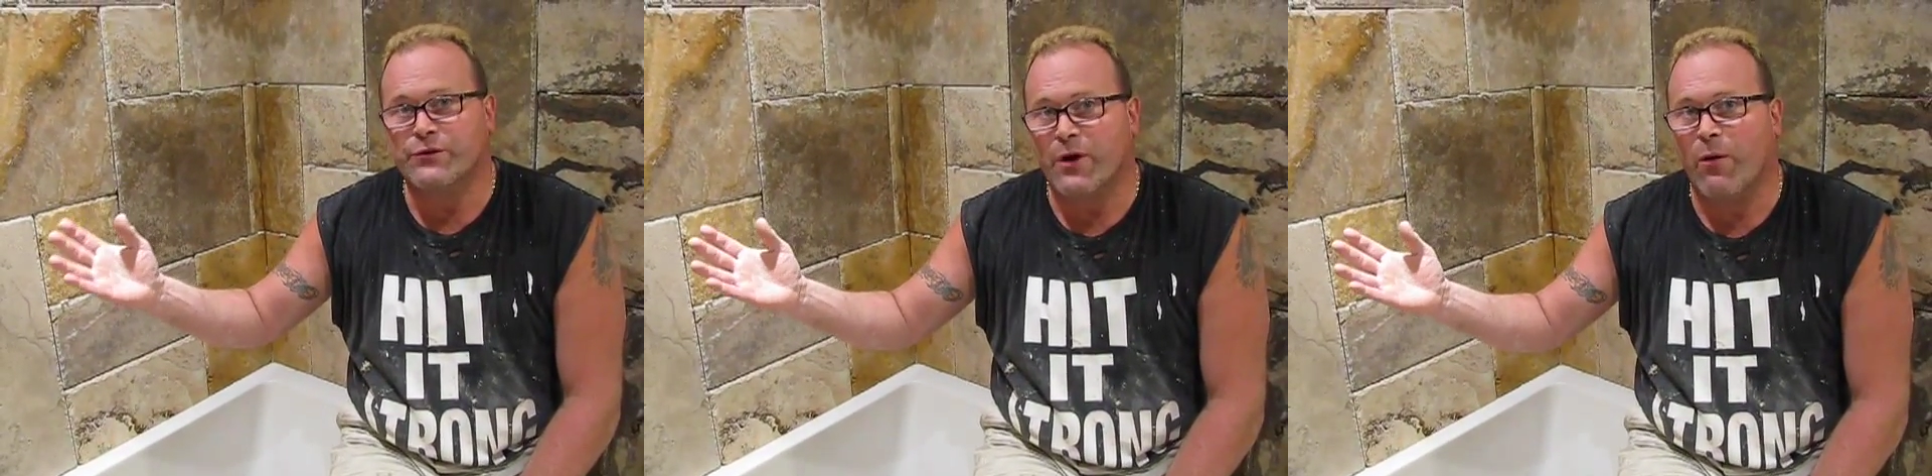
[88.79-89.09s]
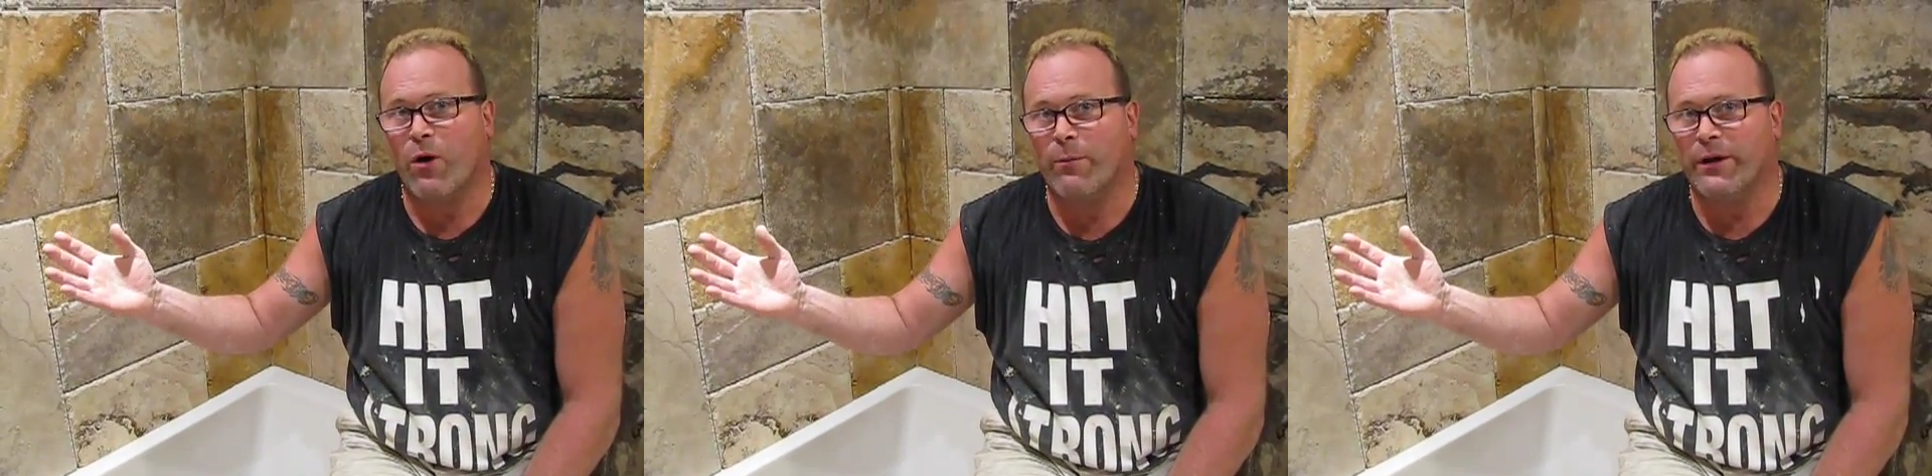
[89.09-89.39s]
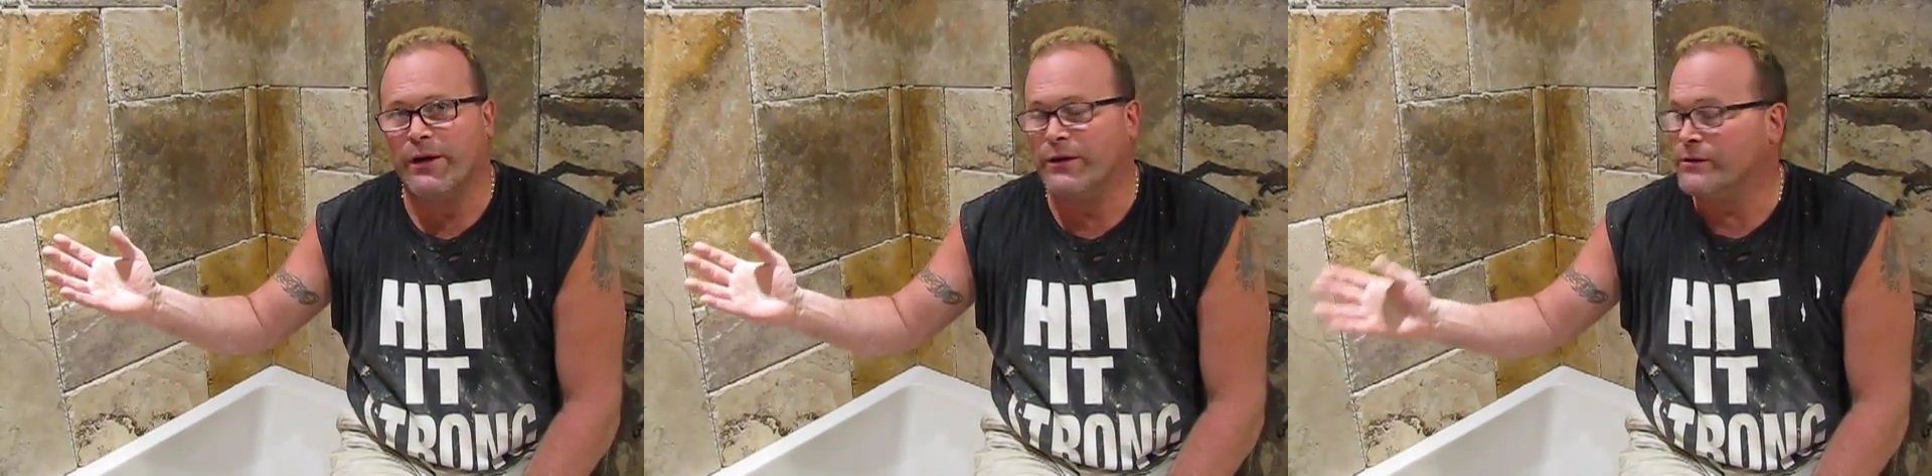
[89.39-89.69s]
drywall
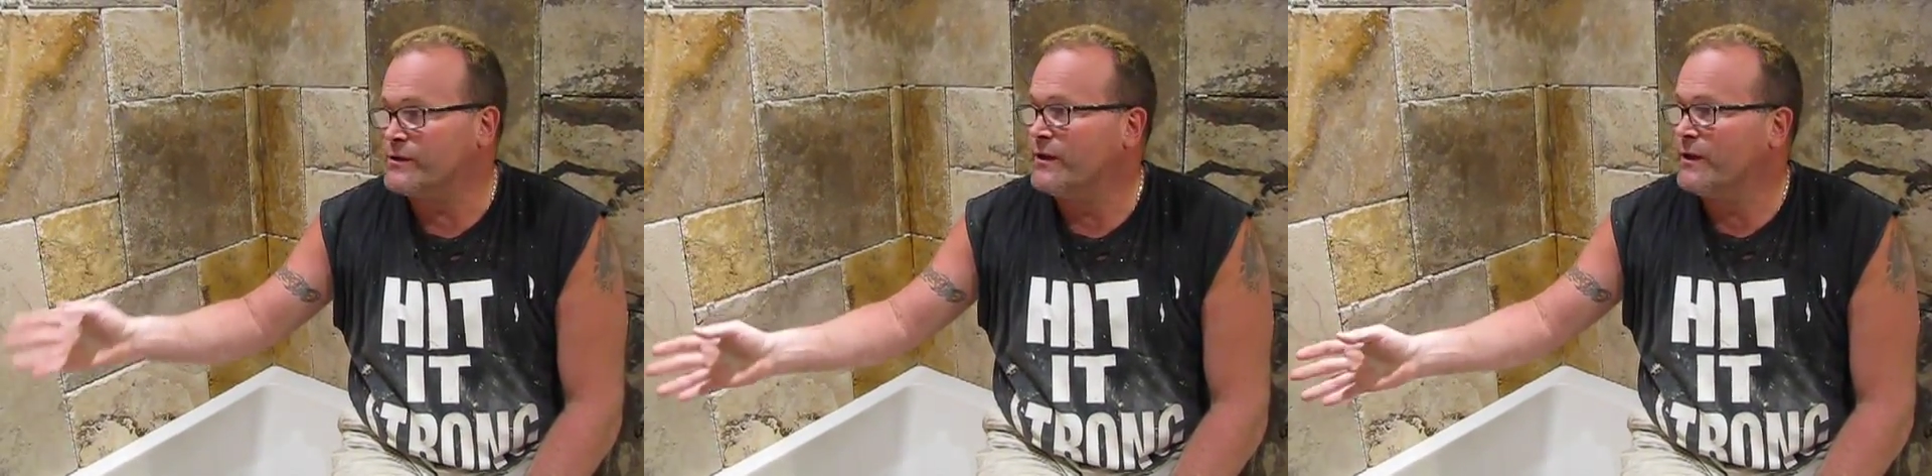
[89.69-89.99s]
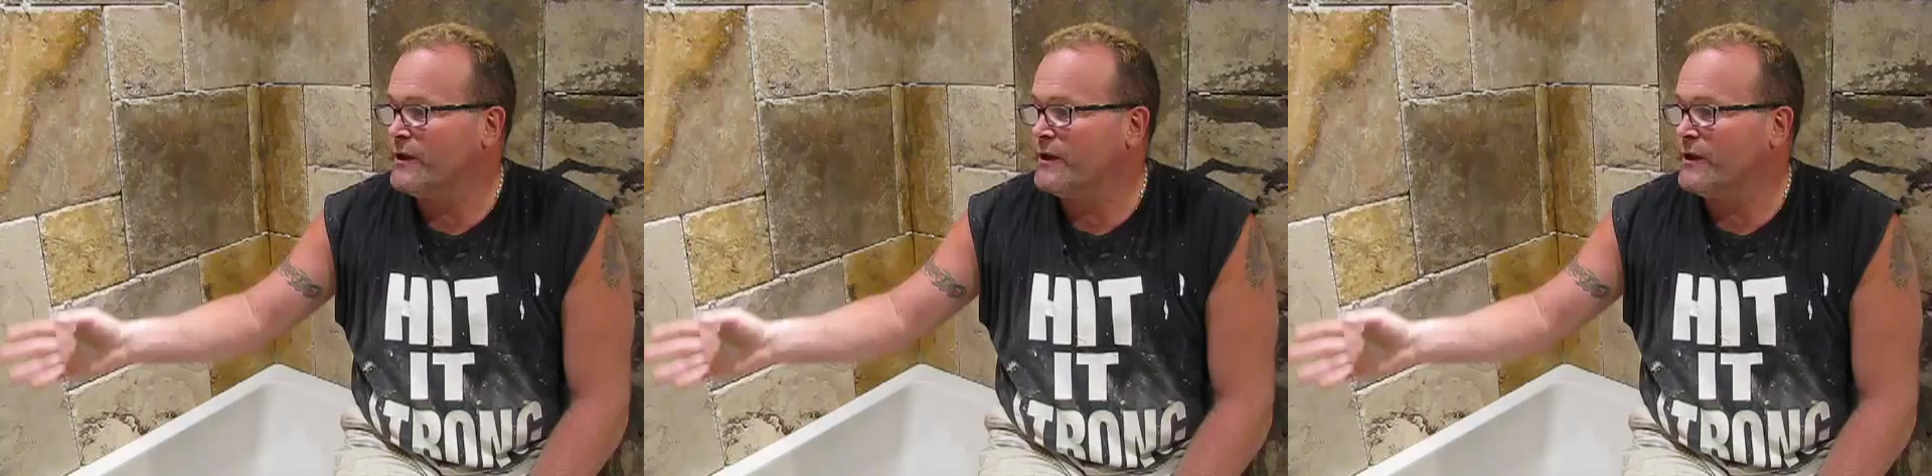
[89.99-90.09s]
being used,